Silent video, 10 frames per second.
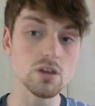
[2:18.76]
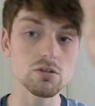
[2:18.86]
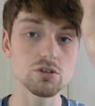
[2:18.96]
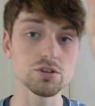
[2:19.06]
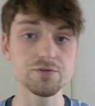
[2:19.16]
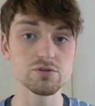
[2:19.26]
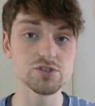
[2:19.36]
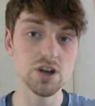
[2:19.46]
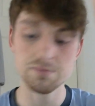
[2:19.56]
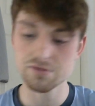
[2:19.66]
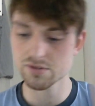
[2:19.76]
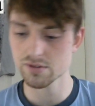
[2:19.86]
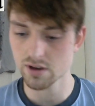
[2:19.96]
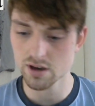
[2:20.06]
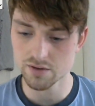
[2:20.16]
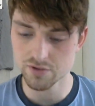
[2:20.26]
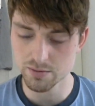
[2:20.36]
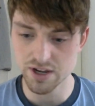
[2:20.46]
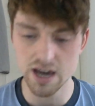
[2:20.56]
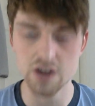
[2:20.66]
Two different types of
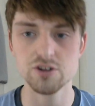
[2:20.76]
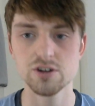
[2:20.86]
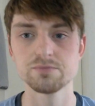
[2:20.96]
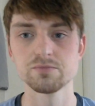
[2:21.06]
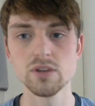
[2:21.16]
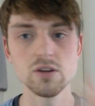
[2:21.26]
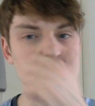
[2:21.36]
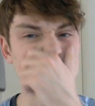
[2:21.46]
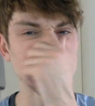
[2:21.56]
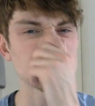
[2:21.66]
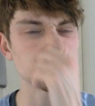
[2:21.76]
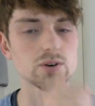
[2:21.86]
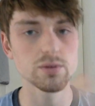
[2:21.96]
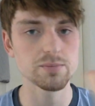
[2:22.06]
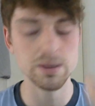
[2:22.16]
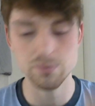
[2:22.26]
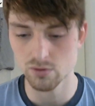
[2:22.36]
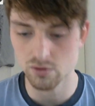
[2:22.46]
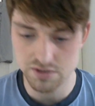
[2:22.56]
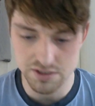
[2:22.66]
communication to look out for with people with
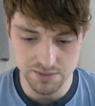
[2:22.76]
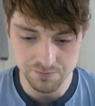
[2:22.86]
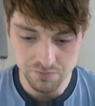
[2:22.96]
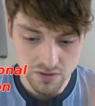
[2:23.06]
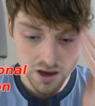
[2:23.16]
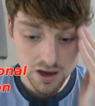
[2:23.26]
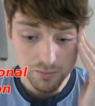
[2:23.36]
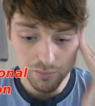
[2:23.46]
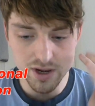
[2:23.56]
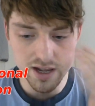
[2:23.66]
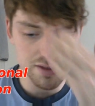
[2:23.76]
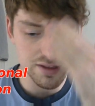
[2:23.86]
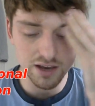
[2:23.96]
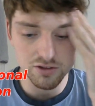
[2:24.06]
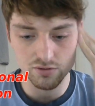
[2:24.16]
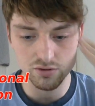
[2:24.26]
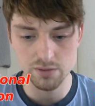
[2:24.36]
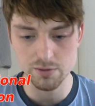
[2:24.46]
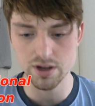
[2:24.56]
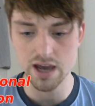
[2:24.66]
autism. Pre-intentional
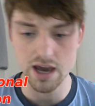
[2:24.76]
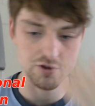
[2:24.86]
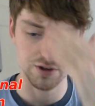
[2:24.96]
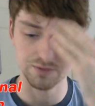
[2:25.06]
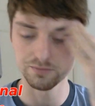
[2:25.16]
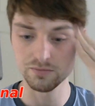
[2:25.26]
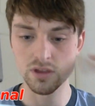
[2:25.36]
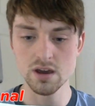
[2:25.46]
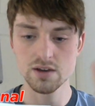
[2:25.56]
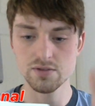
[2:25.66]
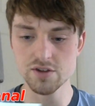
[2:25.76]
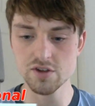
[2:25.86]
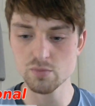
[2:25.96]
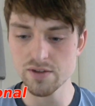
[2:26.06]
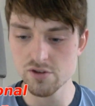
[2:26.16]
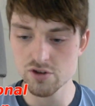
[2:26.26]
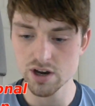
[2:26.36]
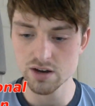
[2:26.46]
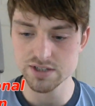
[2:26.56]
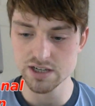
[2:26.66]
communication. This is when the
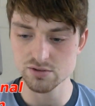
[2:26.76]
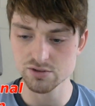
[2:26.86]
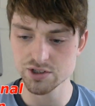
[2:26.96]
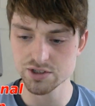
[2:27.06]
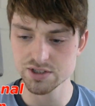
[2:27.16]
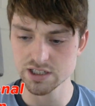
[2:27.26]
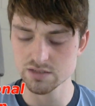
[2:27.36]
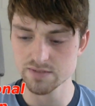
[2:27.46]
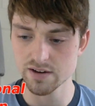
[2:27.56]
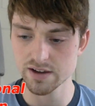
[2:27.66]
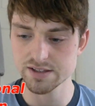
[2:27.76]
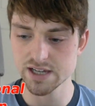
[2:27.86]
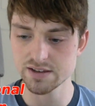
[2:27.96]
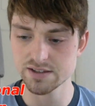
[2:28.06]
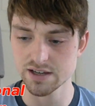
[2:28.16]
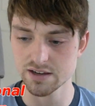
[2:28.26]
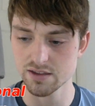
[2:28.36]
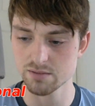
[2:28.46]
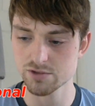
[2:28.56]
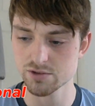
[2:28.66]
child says or does things without intending
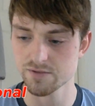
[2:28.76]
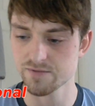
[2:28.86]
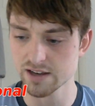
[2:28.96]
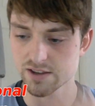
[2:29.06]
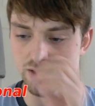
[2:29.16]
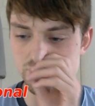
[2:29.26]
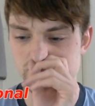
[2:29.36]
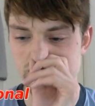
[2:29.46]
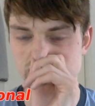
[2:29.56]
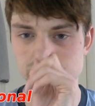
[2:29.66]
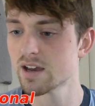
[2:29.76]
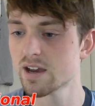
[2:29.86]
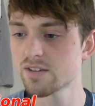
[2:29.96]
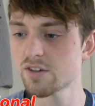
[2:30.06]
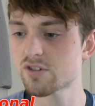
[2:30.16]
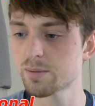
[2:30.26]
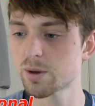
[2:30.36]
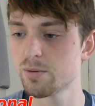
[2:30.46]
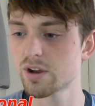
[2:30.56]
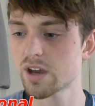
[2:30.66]
them to affect those around them. This type of
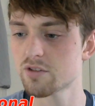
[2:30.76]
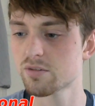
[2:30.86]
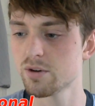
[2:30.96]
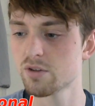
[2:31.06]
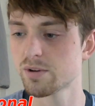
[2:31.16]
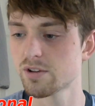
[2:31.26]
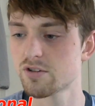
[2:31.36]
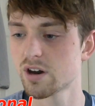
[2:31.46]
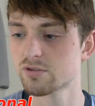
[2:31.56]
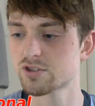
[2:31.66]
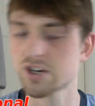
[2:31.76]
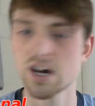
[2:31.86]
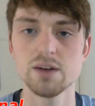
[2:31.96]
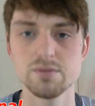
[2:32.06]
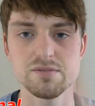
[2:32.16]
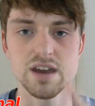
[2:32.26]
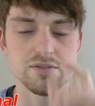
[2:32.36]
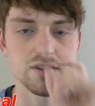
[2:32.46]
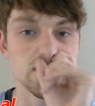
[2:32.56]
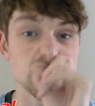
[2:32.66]
communication can be used by the child to calm
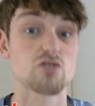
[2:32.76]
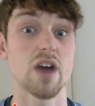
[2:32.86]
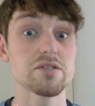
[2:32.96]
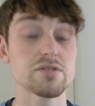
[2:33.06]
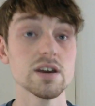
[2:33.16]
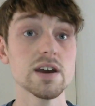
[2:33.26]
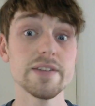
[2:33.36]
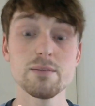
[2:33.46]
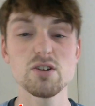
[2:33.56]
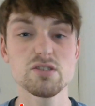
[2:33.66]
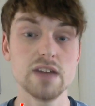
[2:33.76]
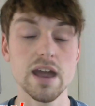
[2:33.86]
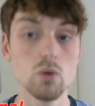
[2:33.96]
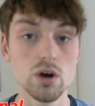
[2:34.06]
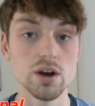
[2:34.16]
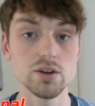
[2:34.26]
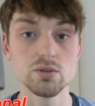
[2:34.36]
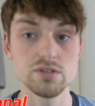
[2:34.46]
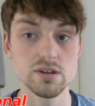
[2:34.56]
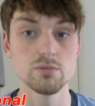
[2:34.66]
themselves. So if they're stressed, they might say a word
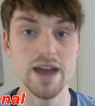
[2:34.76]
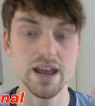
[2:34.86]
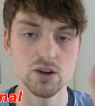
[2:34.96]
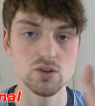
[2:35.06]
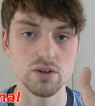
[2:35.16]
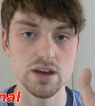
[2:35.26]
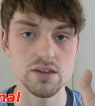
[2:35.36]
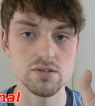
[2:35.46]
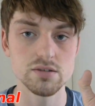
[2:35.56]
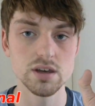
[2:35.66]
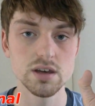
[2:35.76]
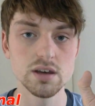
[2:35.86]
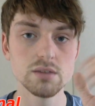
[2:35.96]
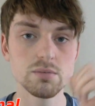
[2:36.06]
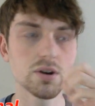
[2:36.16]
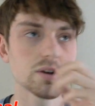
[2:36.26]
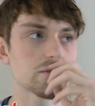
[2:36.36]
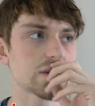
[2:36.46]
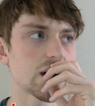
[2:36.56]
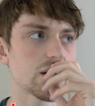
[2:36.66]
or make a noise.
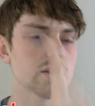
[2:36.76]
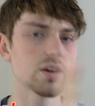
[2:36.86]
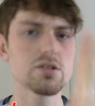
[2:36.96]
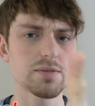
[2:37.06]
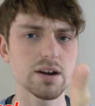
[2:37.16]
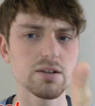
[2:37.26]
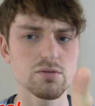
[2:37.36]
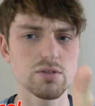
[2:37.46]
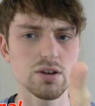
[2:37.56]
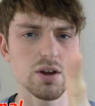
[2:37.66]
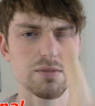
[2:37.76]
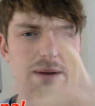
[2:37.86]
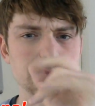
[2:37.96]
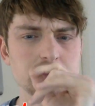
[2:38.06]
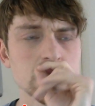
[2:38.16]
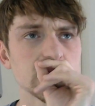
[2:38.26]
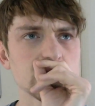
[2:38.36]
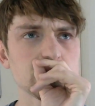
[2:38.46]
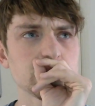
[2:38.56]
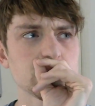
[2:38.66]
Because this is something I noticed about. A
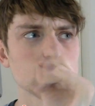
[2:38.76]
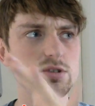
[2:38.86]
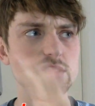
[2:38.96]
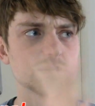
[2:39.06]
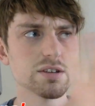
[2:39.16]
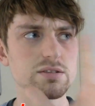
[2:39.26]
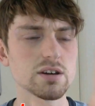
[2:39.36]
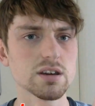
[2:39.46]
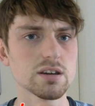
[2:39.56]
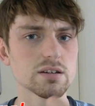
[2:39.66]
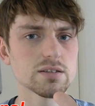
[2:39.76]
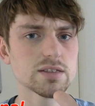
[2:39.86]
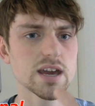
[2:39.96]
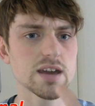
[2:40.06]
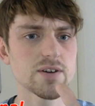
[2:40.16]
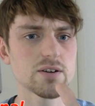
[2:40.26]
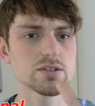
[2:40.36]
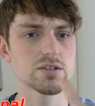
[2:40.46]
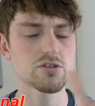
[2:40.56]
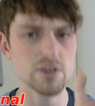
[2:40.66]
lot of people with autism, they find
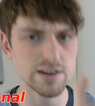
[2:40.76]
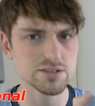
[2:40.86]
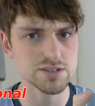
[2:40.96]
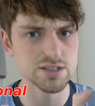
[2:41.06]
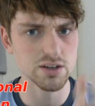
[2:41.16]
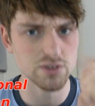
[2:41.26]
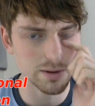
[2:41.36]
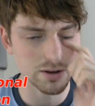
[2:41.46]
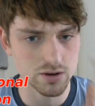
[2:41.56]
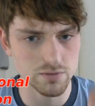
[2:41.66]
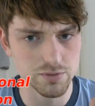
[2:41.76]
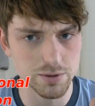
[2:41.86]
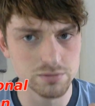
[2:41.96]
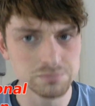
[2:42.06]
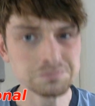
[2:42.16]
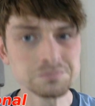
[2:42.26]
silence incredibly uncomfortable.